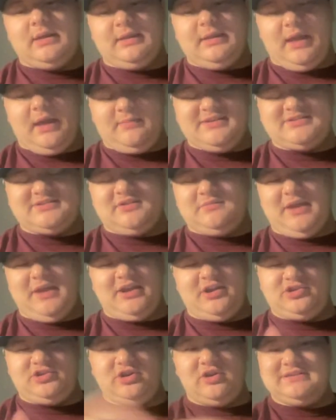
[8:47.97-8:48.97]
Miss
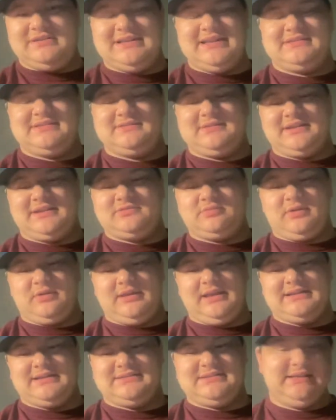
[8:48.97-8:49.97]
Amanda Jones. That's
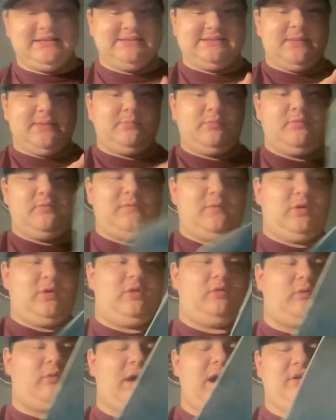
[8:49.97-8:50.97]
an example of one
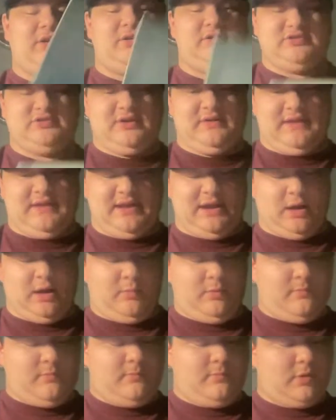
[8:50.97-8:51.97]
of the rockers on the
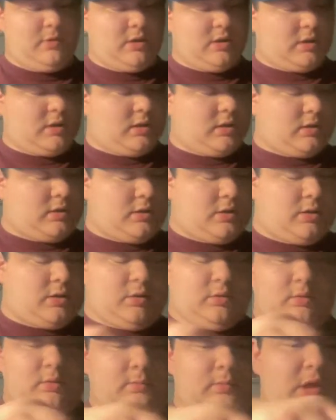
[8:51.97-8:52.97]
album.
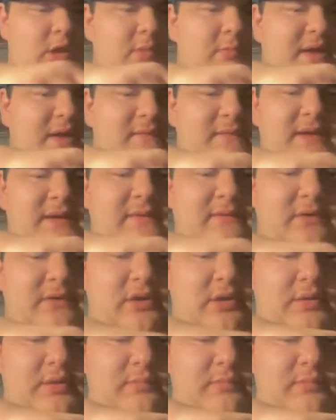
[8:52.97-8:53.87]
Probably my favorite.